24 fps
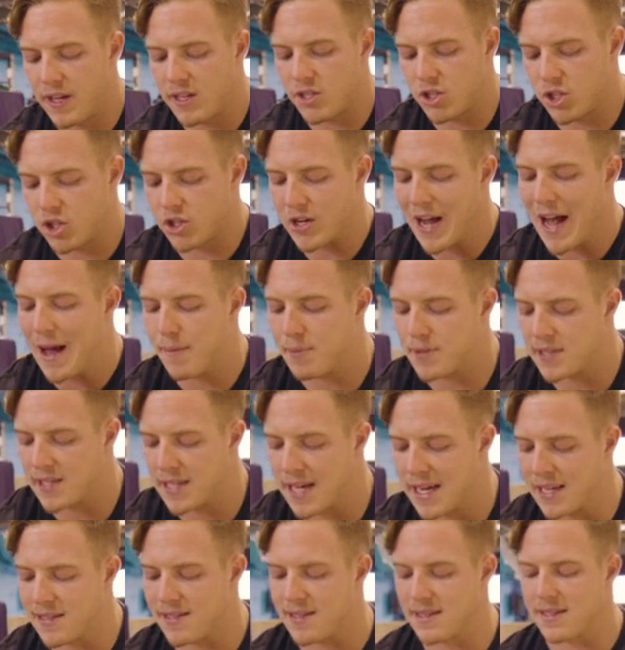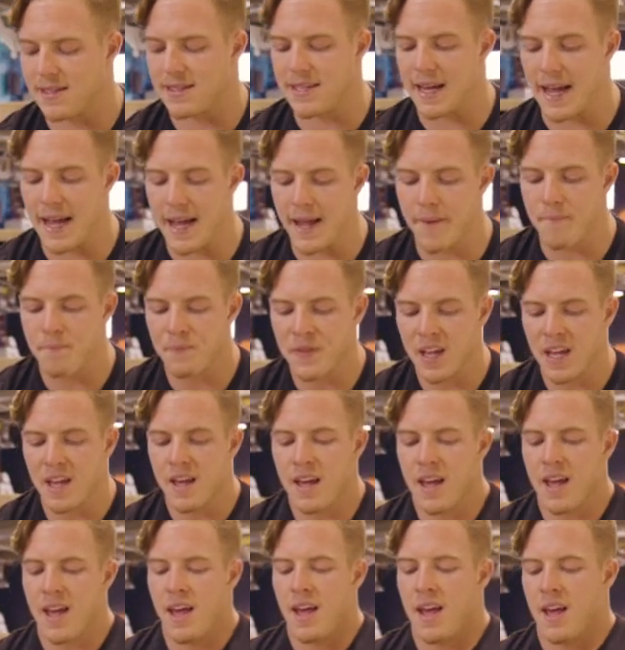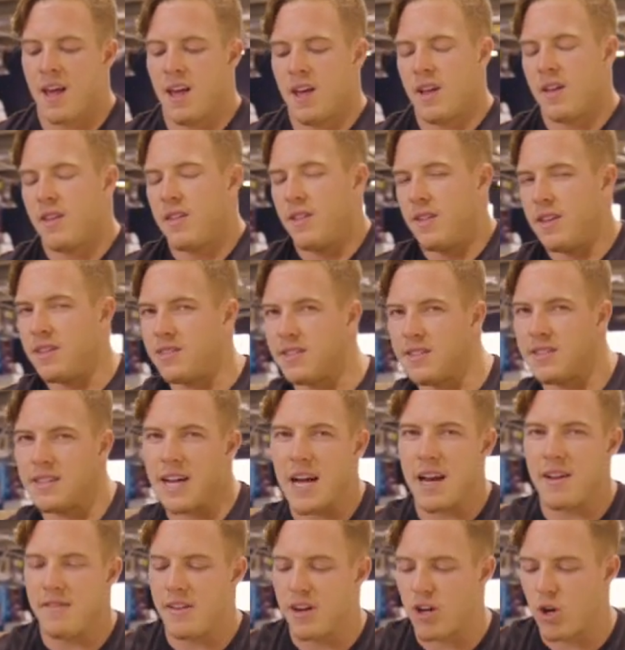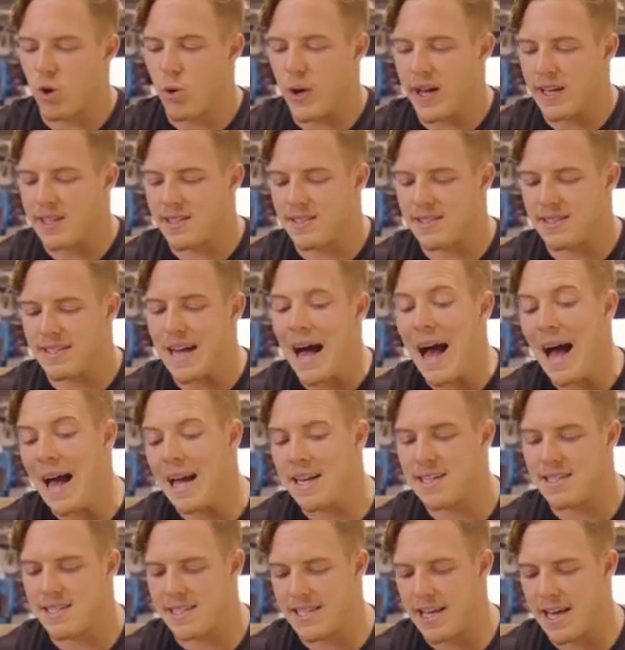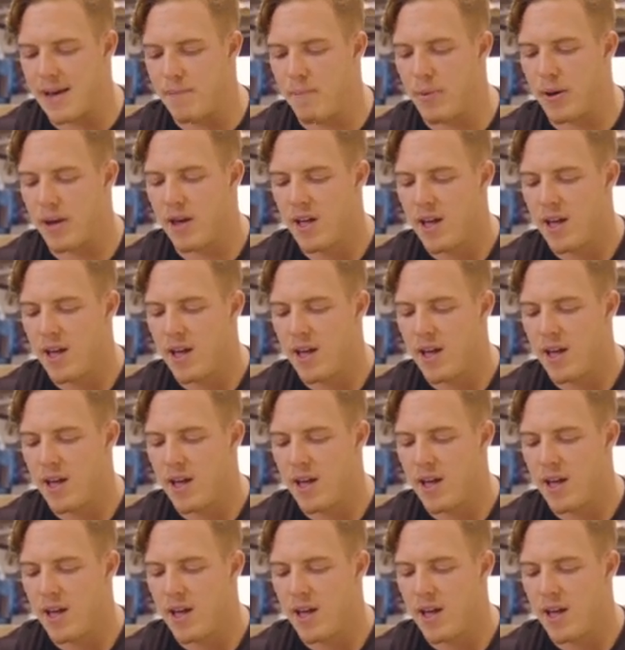these straps nice and tight. This is kind of a quick side tip